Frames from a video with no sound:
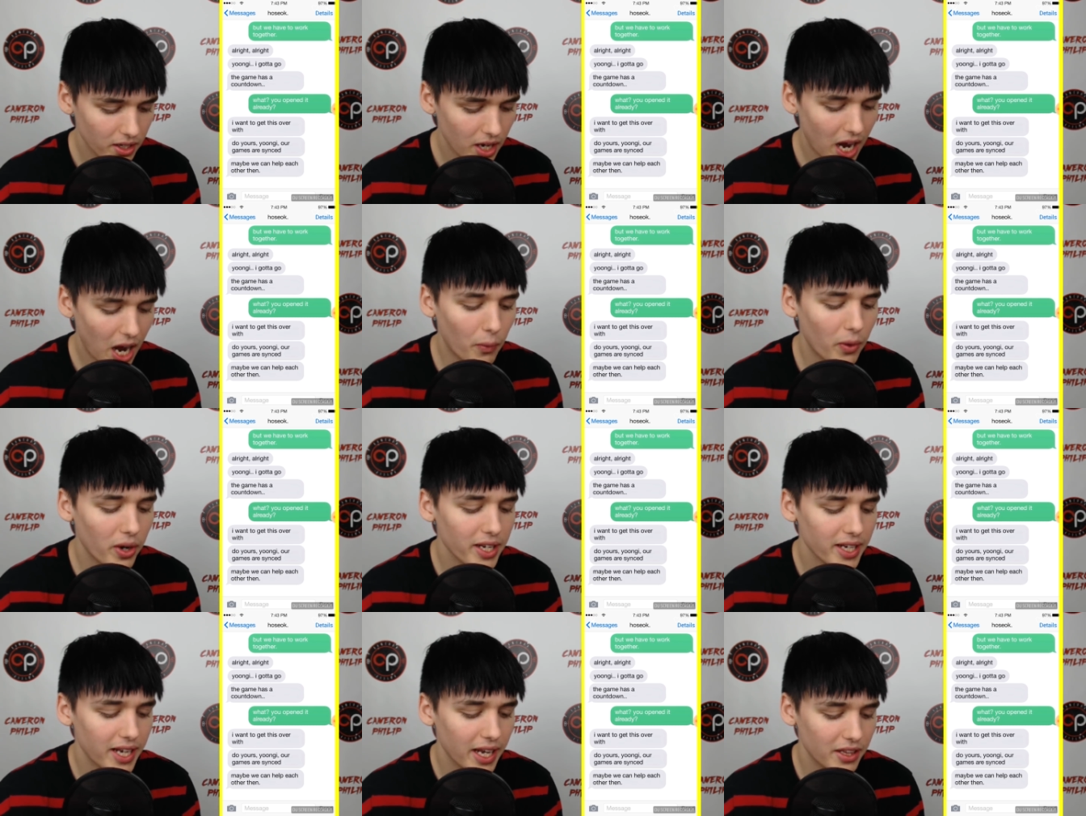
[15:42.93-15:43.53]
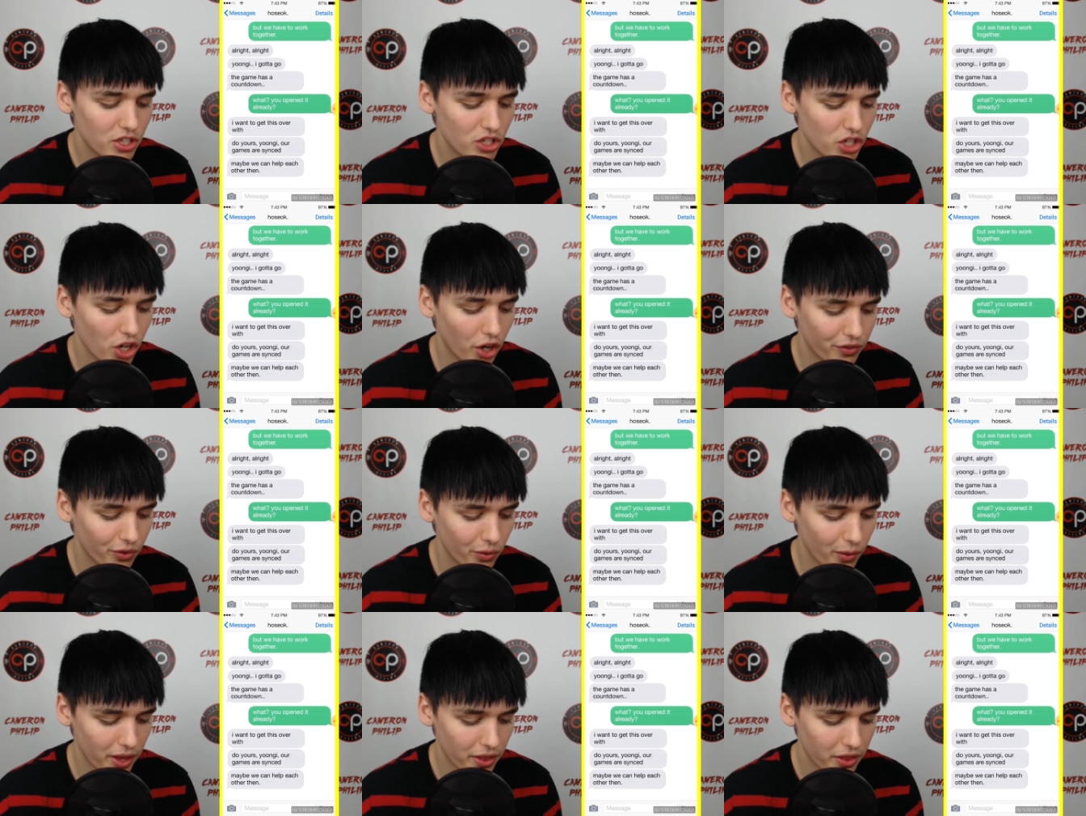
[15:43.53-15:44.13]
I want to get this
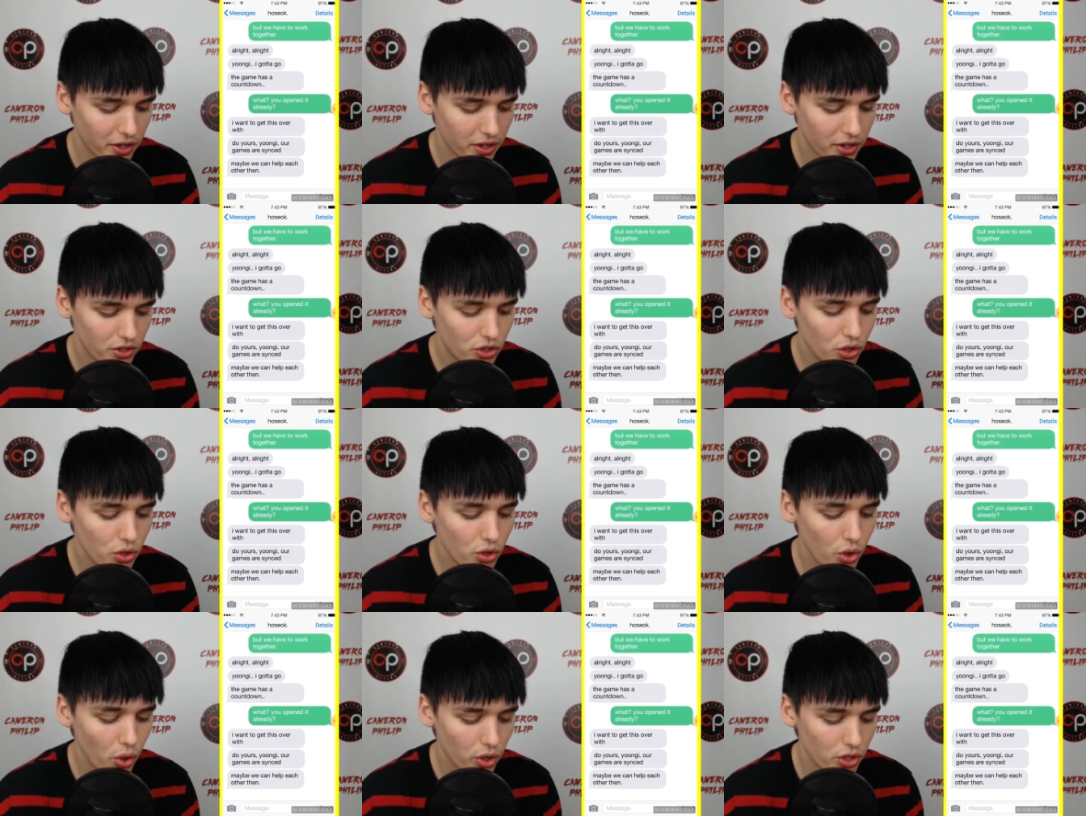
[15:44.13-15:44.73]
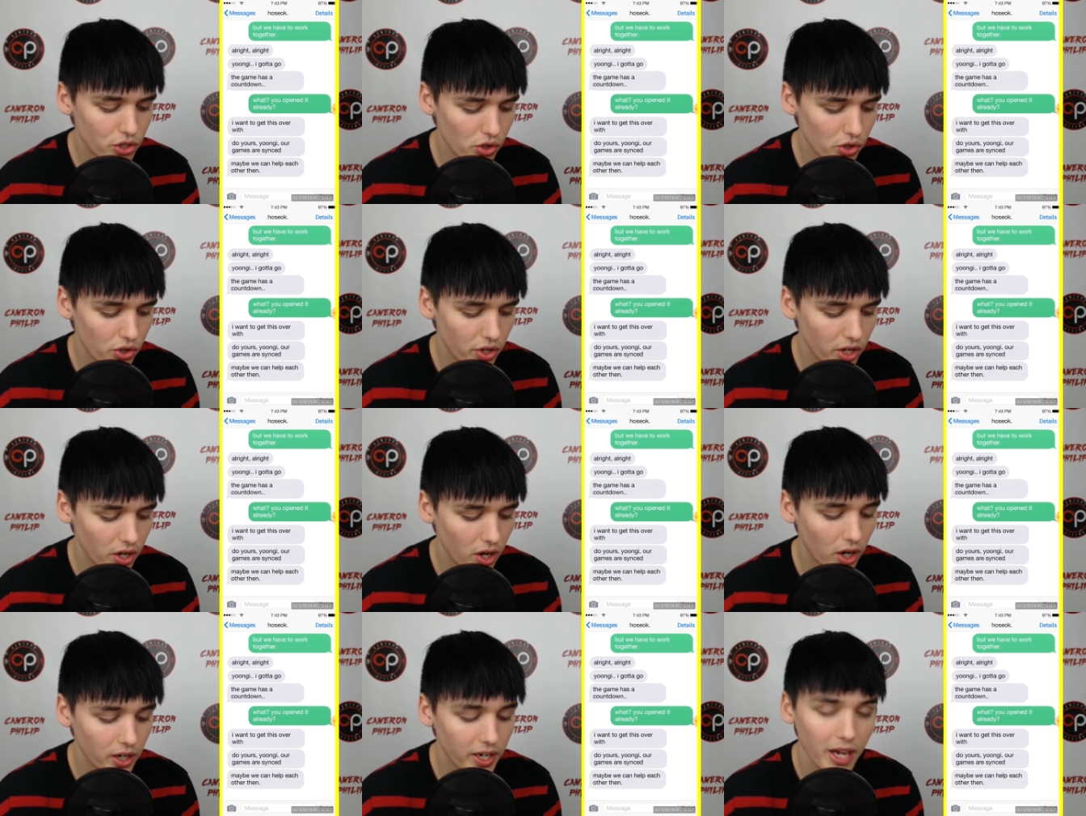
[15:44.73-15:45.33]
over with. Do yours,
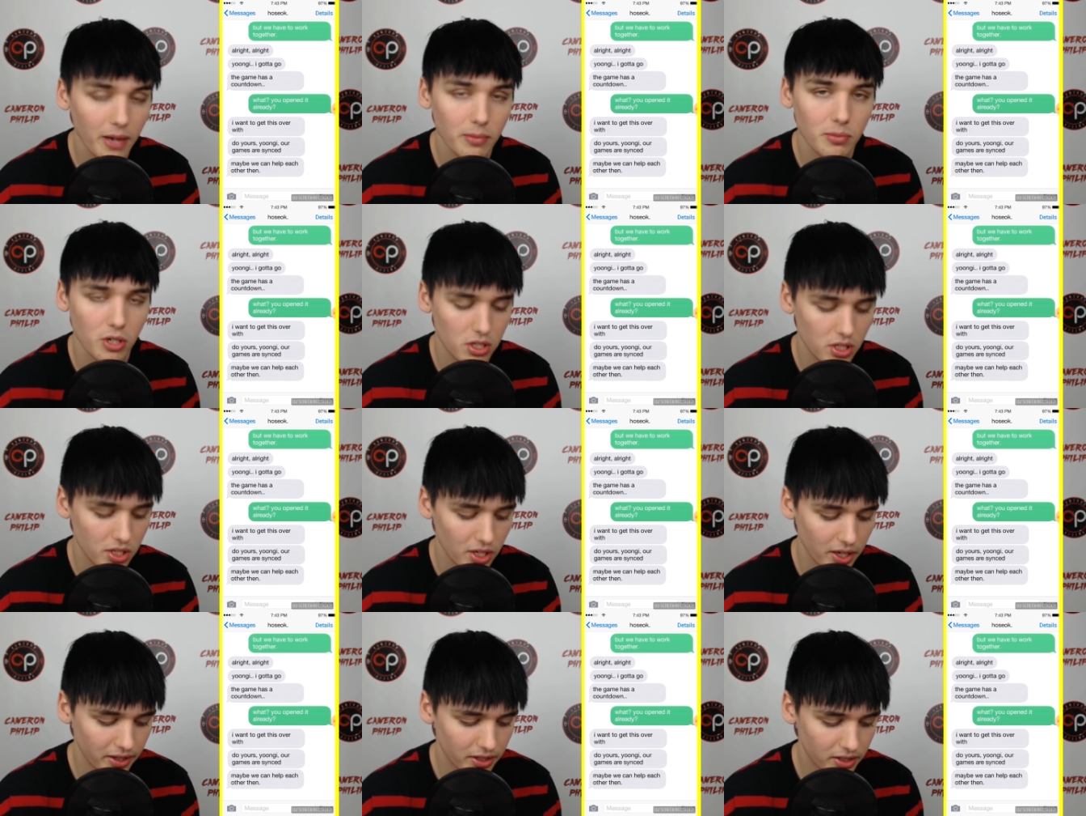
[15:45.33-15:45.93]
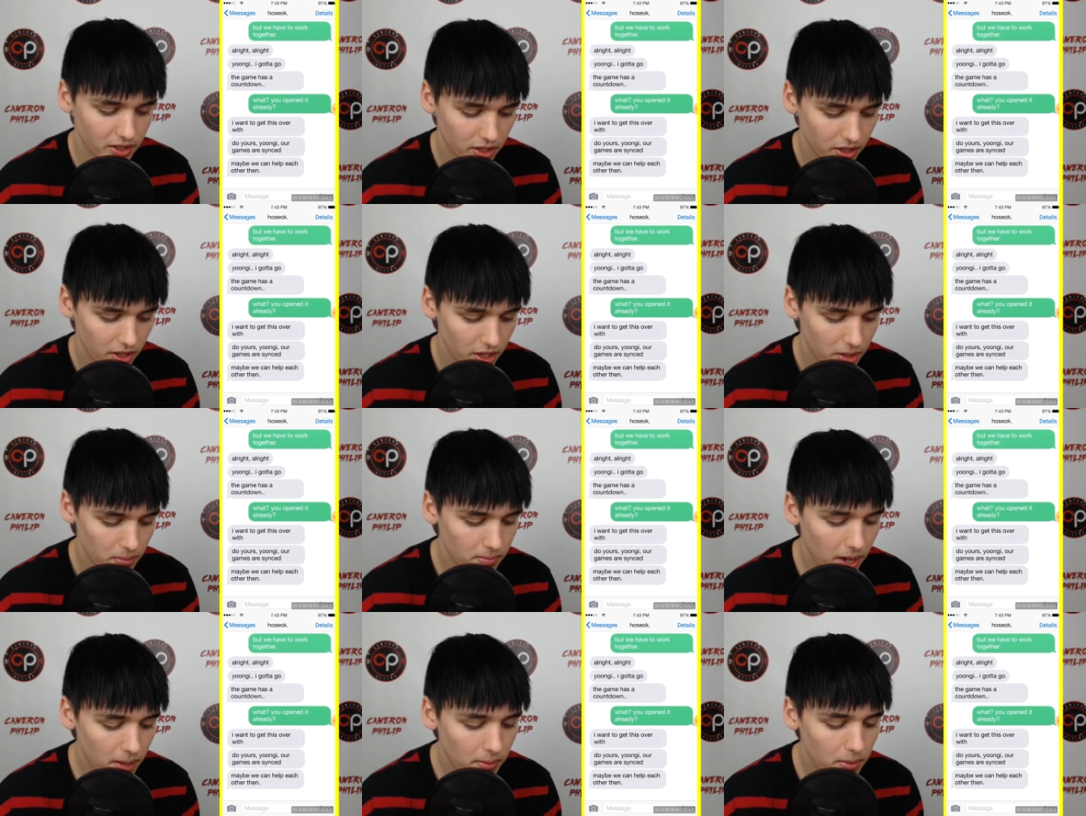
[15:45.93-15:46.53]
Yoongi. Our games are synced.
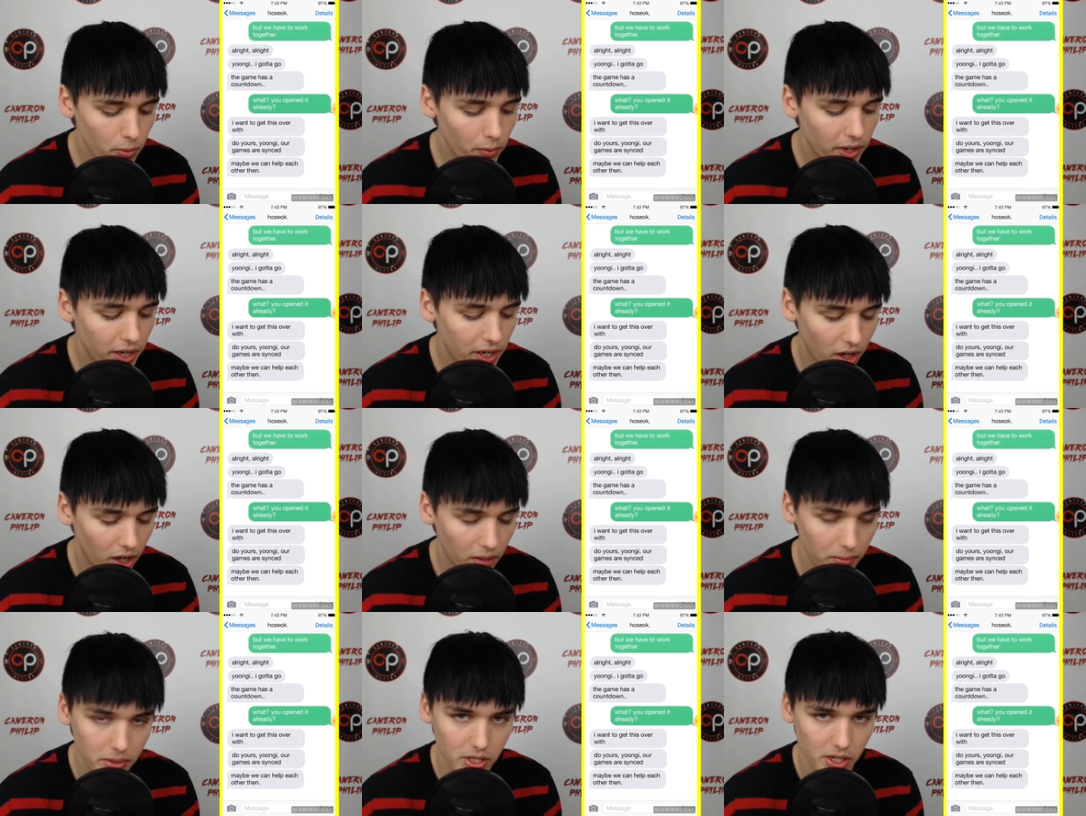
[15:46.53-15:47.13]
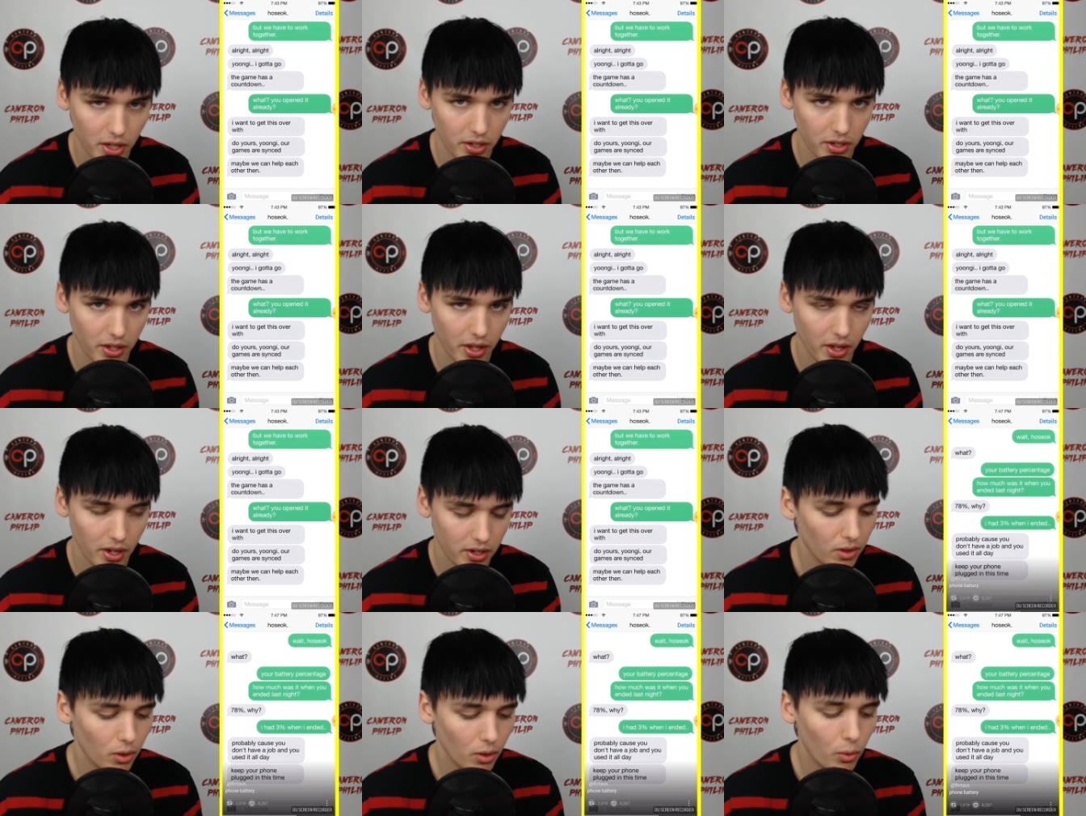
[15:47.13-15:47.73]
Maybe we can help each other
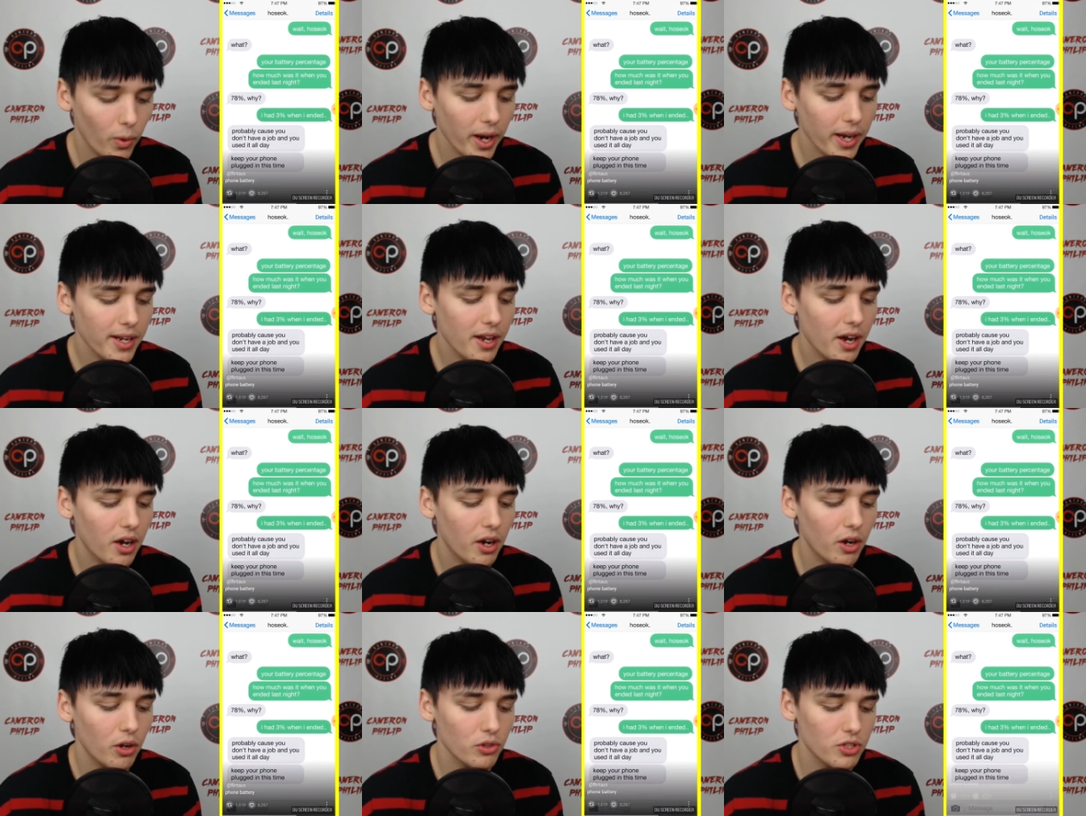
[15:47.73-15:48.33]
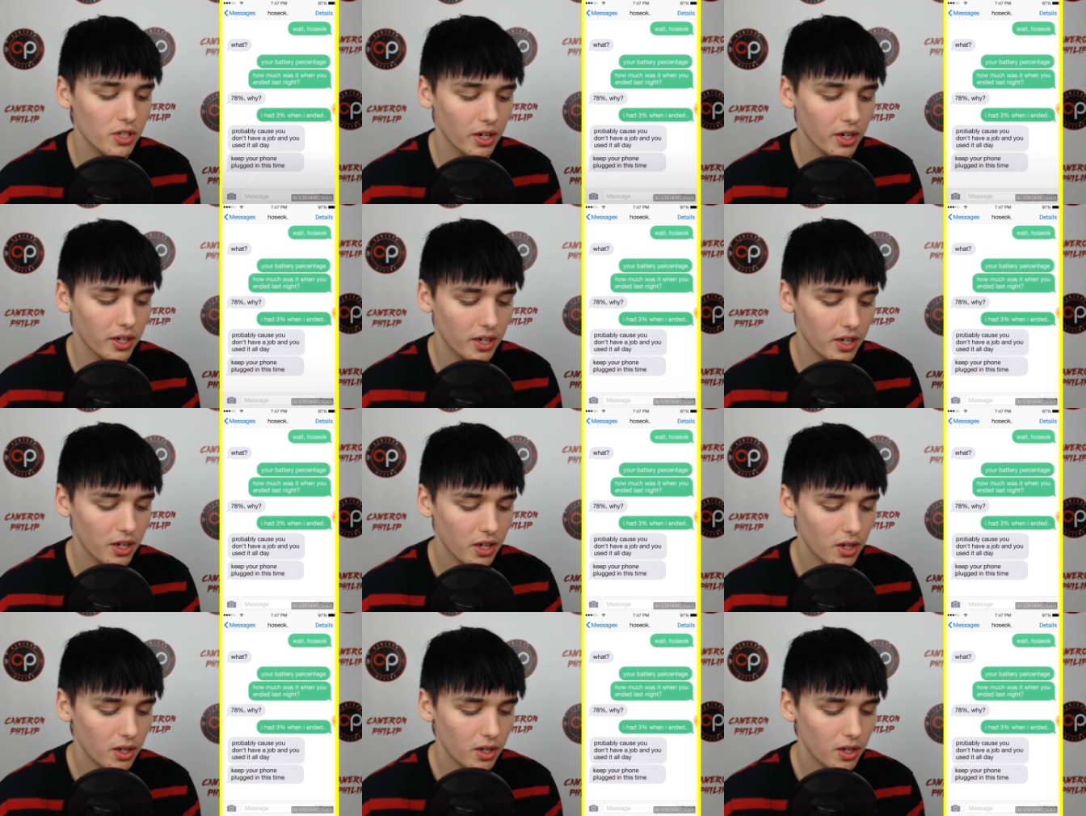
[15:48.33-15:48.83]
then. Wait, Hosuk.